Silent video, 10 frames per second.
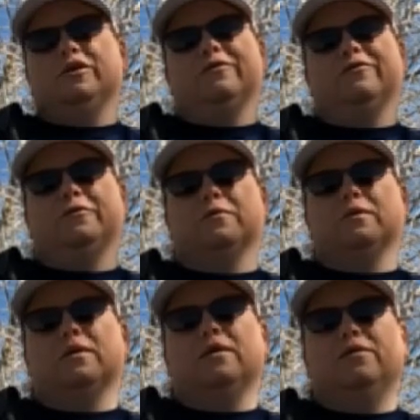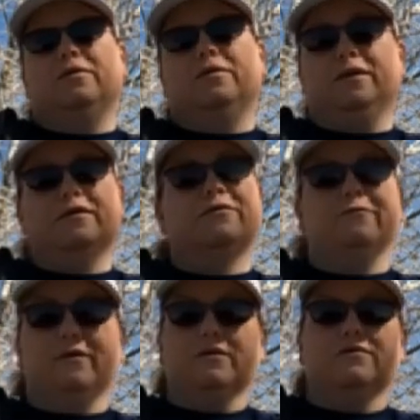looking for this
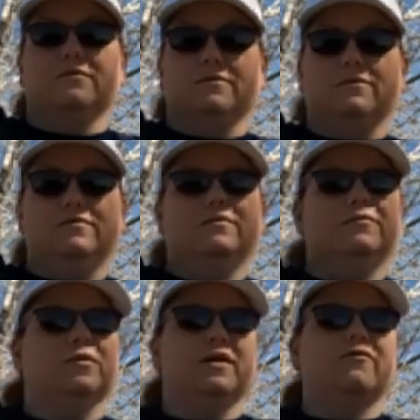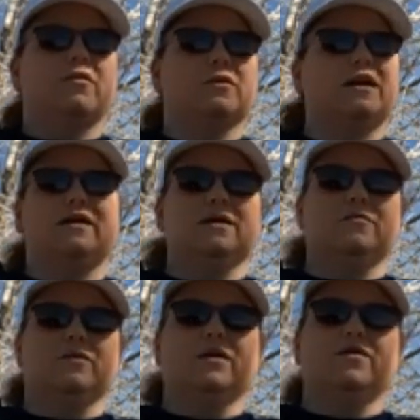vehicle, whatever I'm going to end
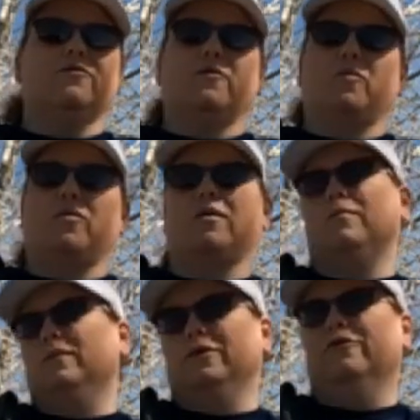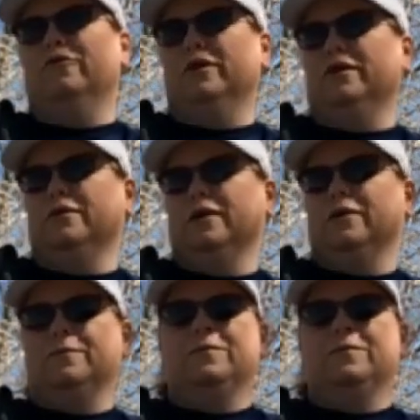up with, for probably over a year now.